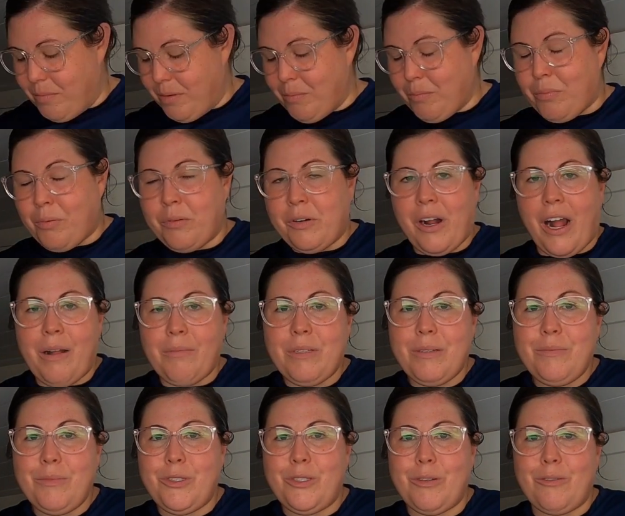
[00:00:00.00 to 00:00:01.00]
but
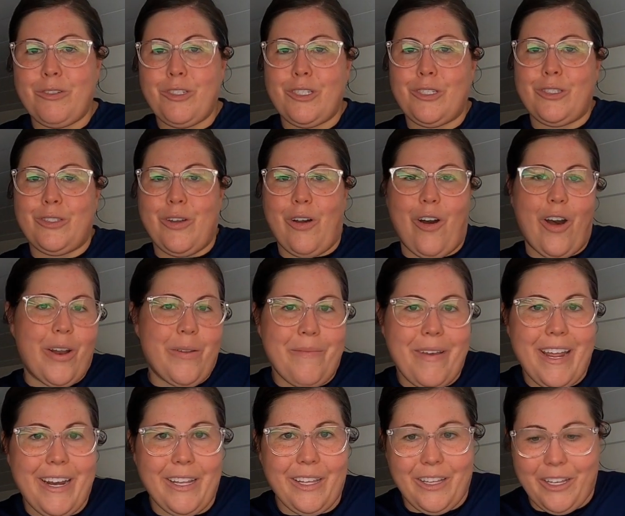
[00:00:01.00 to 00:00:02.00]
problems don't just
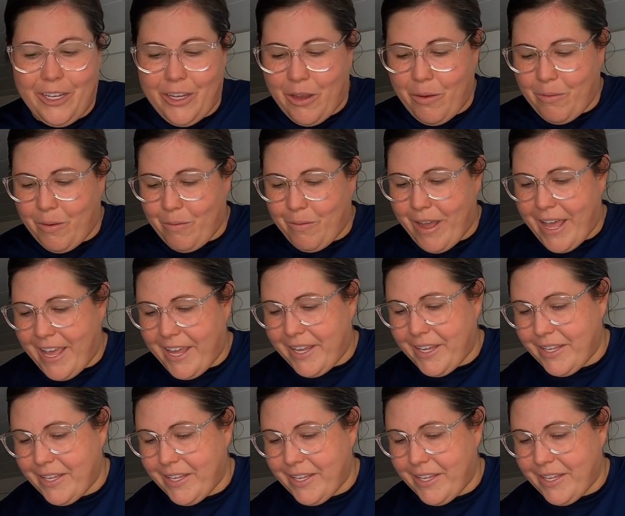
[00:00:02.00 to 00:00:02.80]
automatically go away.